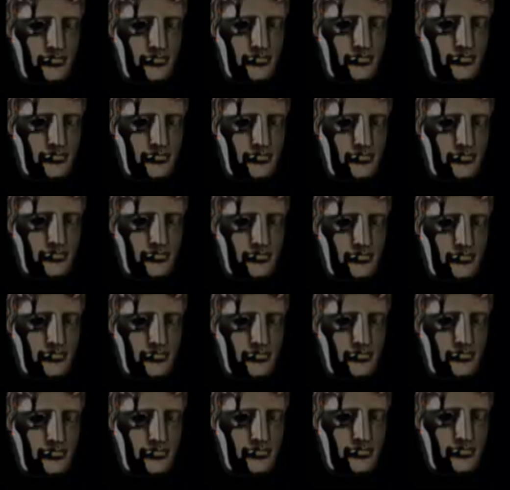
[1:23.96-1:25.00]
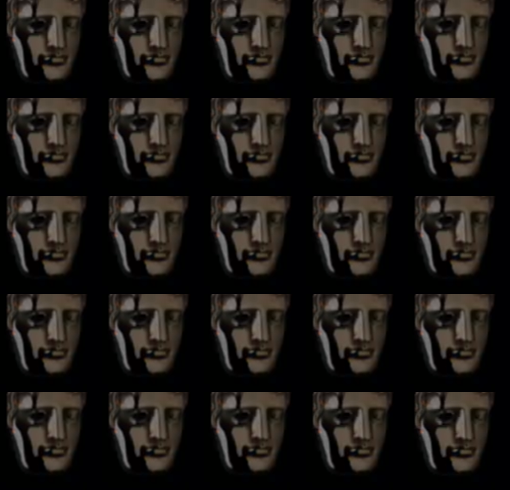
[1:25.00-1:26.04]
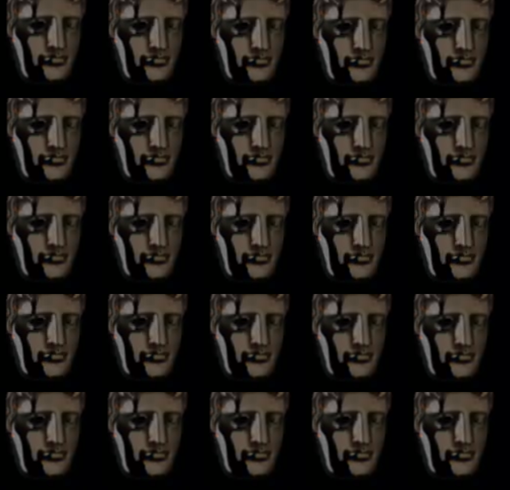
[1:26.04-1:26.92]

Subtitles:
[no speech]